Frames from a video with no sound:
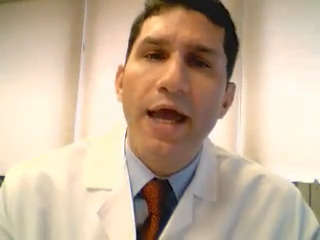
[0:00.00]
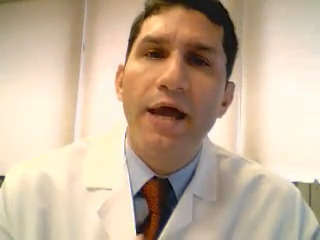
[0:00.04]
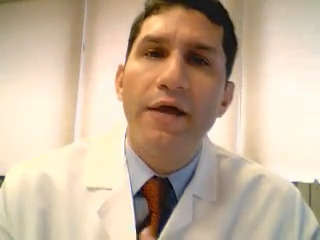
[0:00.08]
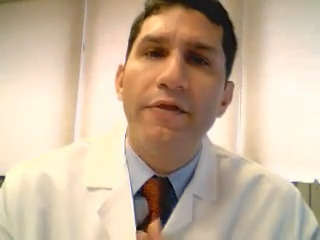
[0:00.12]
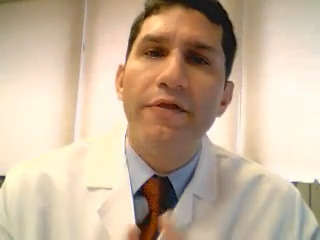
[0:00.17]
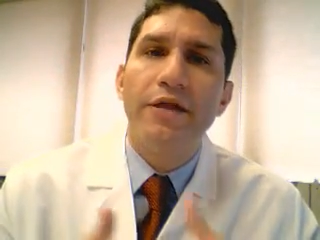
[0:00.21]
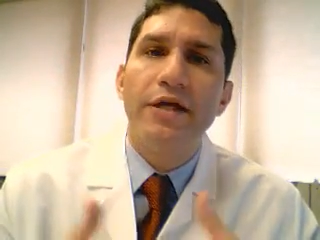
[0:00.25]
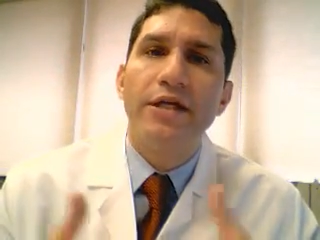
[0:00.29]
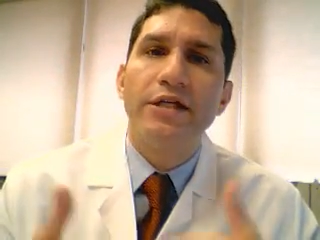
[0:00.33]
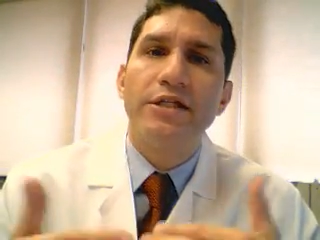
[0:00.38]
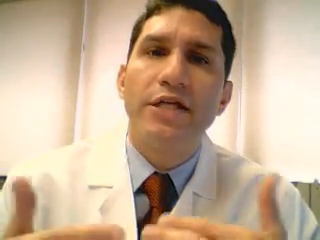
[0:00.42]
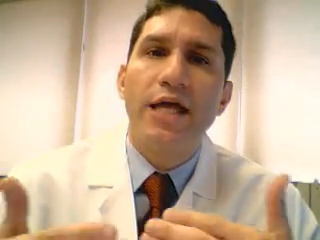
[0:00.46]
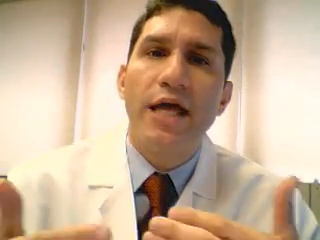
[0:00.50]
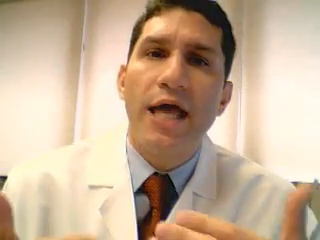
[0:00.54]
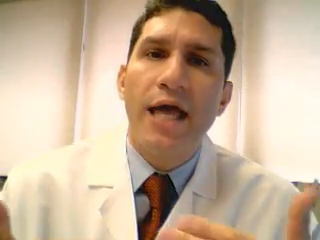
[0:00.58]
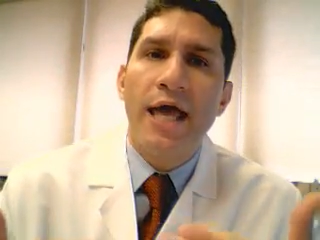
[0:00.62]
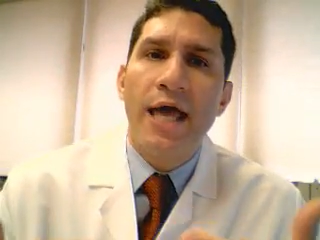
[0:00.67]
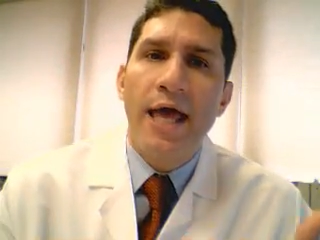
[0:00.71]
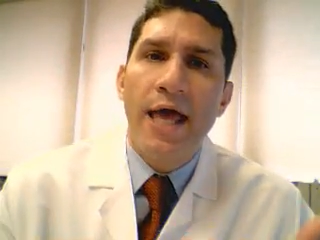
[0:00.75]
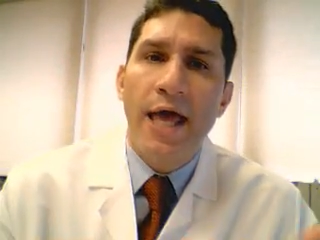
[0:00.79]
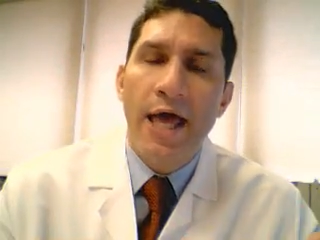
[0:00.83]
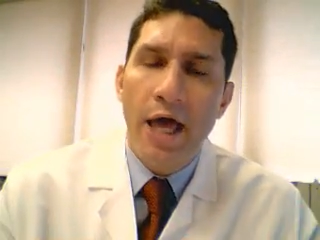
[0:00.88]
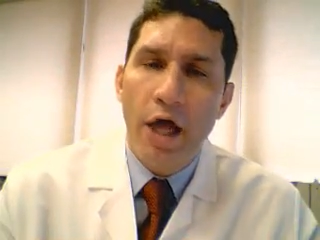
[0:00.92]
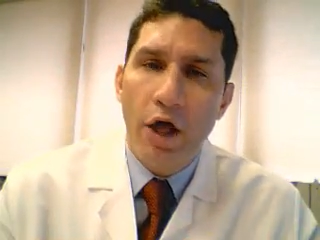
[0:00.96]
and this
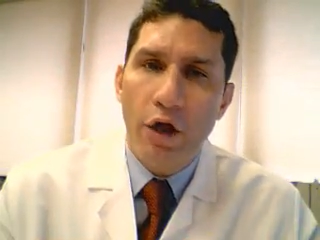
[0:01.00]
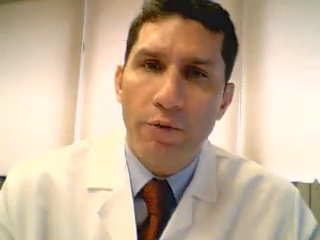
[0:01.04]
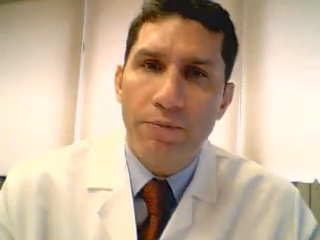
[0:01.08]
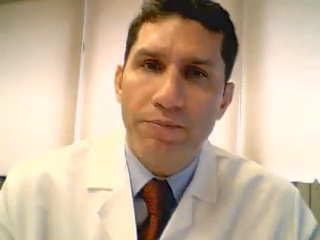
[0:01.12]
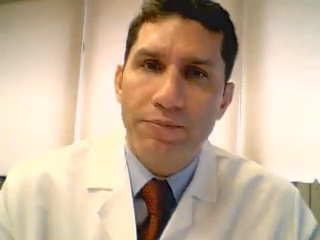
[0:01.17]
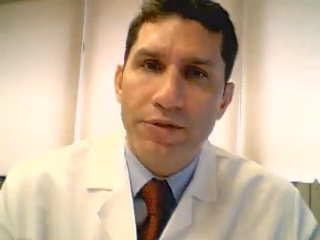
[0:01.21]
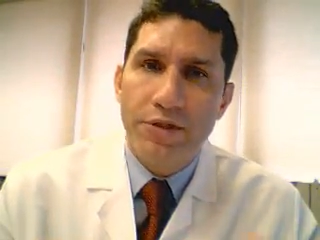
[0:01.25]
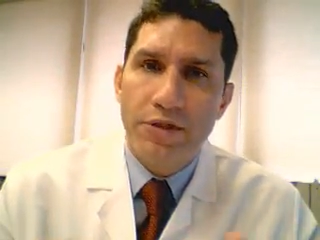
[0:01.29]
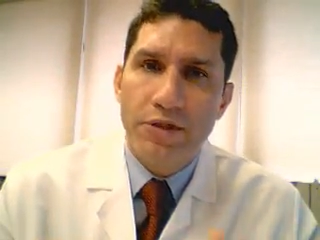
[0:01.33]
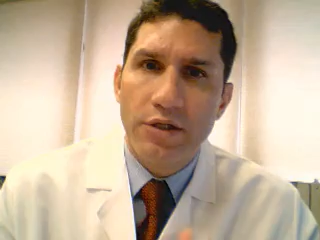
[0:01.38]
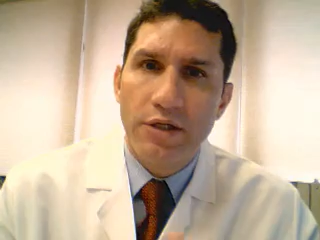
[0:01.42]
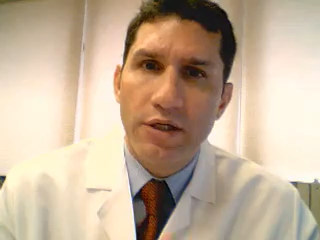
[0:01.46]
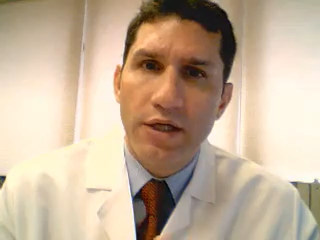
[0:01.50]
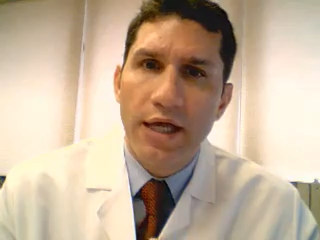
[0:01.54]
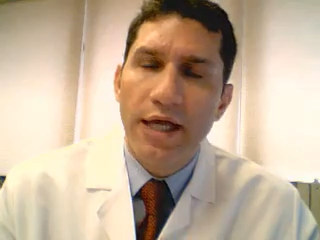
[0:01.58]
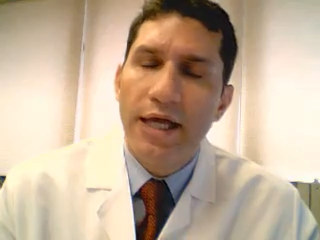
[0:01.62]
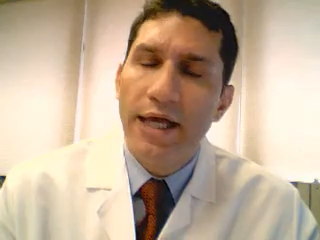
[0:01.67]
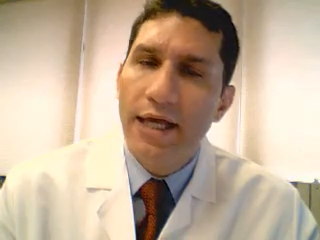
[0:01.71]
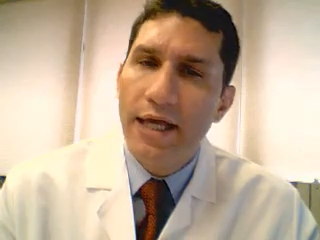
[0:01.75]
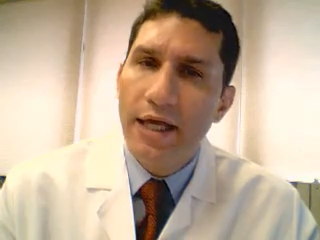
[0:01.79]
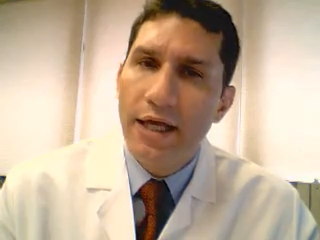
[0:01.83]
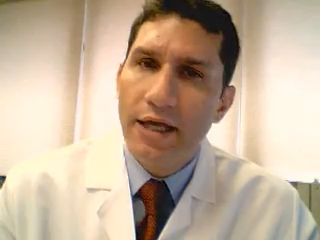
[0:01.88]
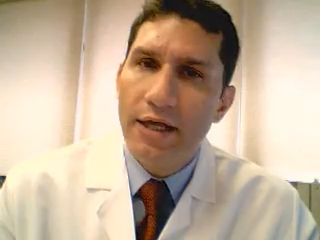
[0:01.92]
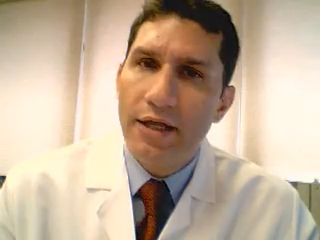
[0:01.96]
helps
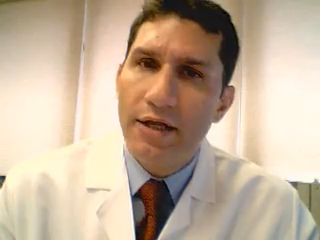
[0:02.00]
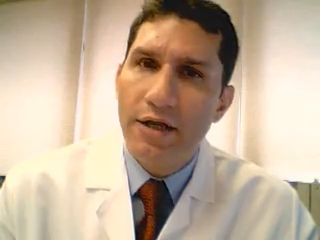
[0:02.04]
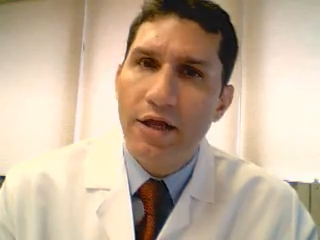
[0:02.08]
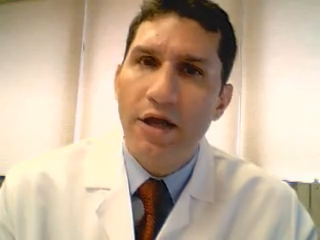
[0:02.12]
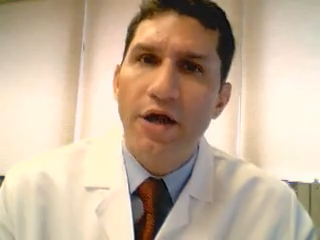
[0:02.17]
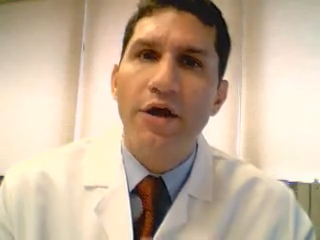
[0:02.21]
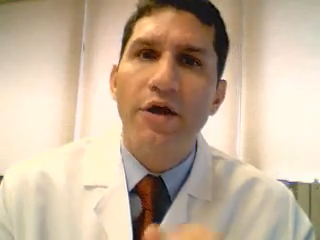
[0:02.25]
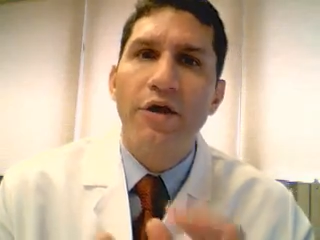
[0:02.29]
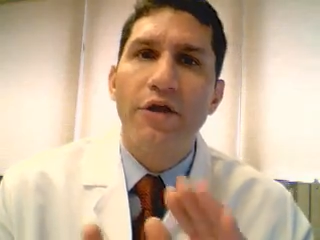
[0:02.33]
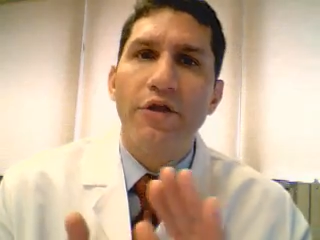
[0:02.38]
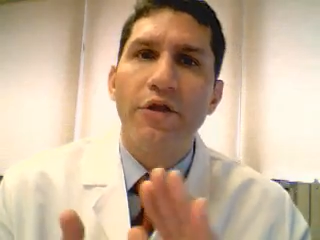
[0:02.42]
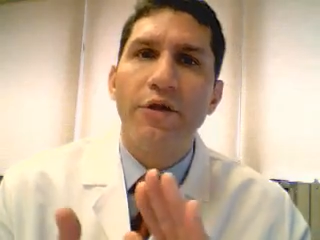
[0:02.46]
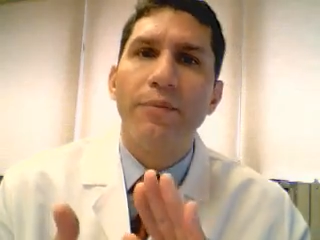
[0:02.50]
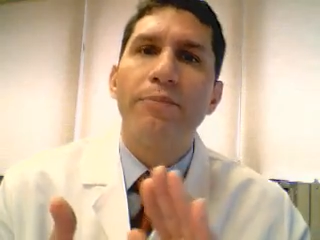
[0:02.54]
in